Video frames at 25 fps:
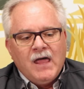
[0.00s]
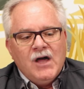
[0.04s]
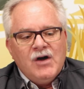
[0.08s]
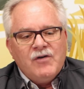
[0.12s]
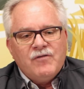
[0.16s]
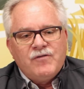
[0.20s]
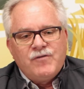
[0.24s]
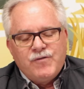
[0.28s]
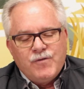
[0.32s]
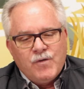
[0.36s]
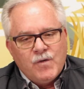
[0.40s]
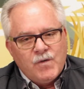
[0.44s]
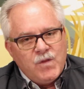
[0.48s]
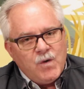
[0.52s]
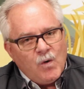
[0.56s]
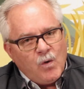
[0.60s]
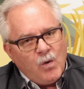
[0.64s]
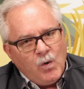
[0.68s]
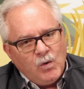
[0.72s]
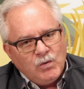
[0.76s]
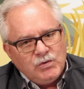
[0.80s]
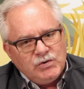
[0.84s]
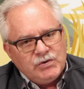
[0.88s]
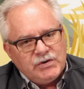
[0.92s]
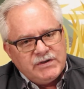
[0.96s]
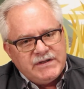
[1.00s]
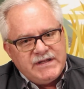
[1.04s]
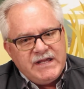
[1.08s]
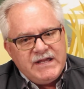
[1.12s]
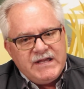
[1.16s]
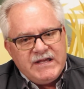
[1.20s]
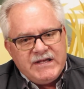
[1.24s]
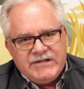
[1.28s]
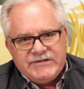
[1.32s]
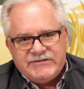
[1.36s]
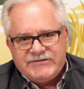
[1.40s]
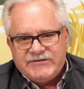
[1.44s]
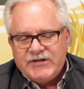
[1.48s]
For the older
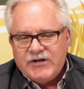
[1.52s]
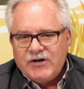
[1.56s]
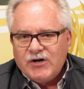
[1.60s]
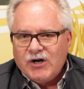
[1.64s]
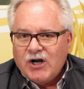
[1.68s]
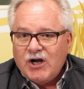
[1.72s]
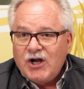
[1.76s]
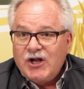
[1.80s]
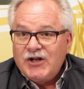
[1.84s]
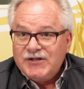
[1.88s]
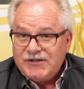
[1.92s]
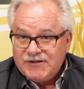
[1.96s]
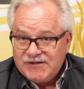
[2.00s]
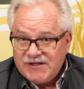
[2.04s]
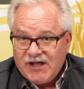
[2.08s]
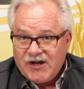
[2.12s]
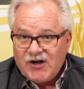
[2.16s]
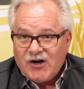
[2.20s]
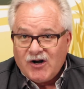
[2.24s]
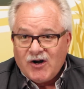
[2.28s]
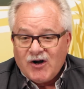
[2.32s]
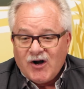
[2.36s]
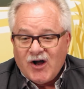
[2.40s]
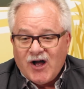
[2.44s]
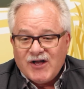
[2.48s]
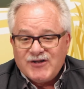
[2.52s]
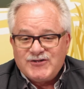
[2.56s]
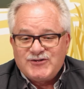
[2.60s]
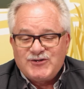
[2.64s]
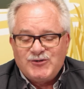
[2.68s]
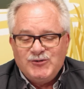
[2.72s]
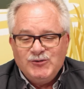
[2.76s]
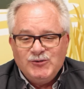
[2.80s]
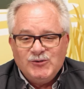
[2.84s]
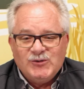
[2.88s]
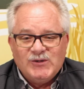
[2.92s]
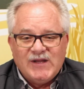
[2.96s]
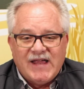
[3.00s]
kids that are
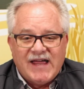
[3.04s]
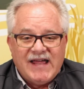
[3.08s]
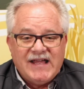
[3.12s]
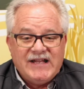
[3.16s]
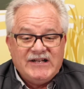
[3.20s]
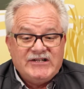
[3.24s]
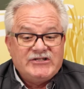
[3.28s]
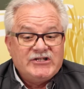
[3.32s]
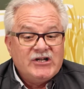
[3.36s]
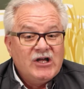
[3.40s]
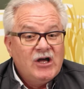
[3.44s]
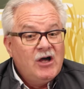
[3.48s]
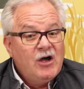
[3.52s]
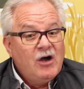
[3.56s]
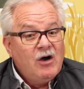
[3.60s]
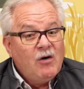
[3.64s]
school-aged,